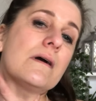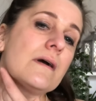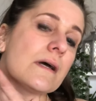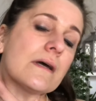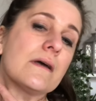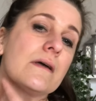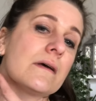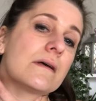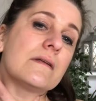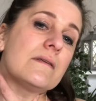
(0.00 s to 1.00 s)
Okay,
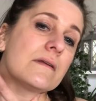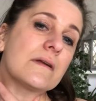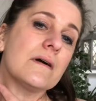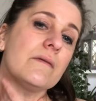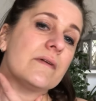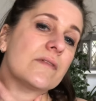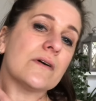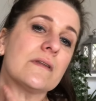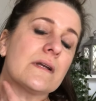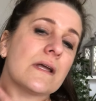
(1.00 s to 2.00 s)
so now we've
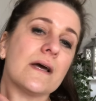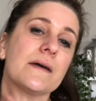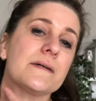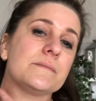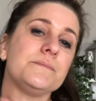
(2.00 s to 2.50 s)
got the neck.